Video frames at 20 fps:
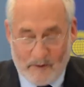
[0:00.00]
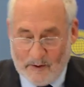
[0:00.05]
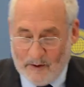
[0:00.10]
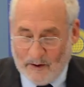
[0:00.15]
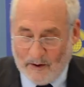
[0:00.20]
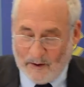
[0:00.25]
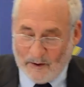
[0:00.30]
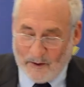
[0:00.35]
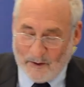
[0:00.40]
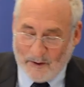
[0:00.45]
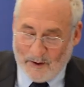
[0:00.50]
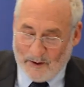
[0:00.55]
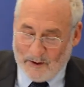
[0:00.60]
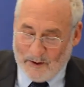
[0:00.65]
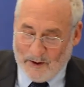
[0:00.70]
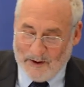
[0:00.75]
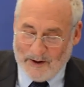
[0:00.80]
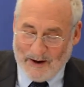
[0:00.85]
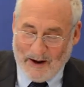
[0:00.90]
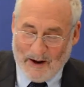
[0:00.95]

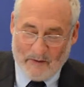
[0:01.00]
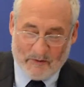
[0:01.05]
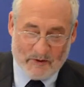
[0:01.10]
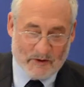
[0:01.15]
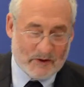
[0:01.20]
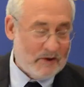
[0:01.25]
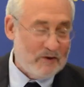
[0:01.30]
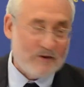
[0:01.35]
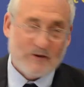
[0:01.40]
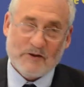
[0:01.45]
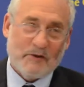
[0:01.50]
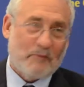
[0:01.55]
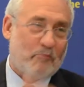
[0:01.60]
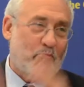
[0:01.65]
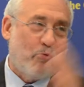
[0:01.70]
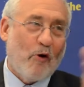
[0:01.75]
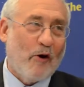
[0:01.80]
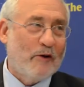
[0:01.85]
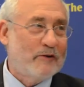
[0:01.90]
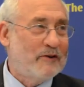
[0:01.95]
And obviously, this is a
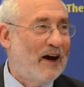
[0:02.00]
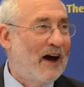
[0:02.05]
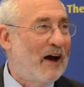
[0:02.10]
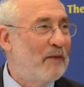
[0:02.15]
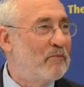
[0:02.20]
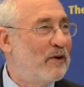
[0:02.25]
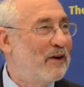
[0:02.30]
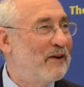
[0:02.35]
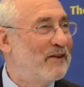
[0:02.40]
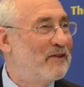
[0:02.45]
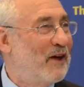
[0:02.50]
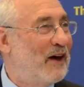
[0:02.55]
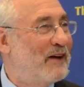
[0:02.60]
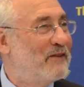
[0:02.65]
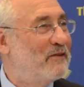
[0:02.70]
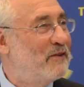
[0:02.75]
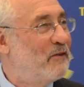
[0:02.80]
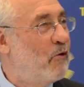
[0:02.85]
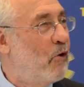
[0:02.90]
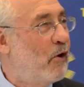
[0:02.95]
broad topic that
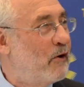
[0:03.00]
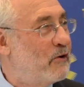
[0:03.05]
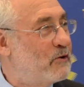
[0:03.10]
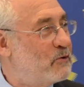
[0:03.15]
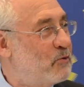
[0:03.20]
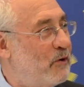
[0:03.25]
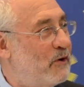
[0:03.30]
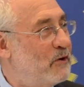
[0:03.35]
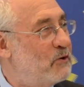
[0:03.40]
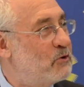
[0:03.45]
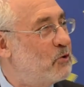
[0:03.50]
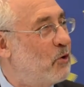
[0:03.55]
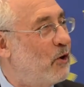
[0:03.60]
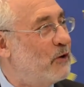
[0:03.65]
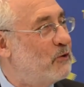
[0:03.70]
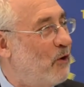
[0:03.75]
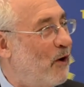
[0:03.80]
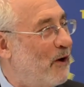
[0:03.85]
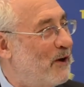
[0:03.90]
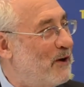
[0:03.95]
lawyers will enjoy
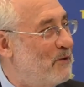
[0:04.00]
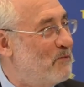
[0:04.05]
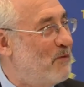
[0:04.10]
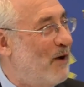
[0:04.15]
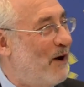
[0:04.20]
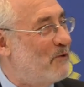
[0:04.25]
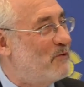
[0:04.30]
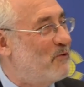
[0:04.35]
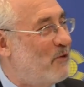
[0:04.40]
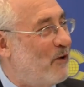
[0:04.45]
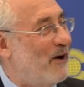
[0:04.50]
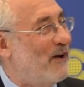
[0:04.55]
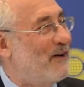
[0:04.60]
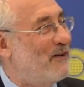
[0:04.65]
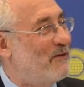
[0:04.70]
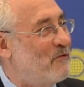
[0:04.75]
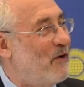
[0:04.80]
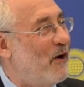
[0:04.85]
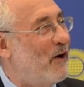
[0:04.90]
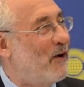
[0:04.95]
talking about for a
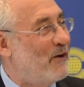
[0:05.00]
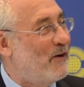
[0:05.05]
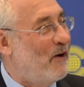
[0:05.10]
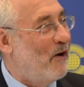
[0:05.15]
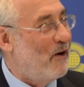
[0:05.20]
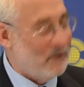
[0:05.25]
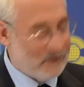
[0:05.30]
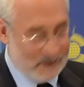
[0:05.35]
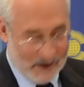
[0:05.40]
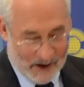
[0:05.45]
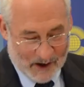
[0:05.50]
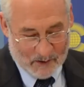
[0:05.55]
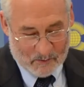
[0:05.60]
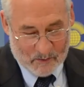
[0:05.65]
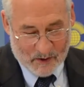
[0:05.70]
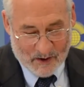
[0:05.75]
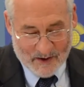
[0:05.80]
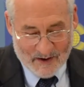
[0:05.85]
very long time.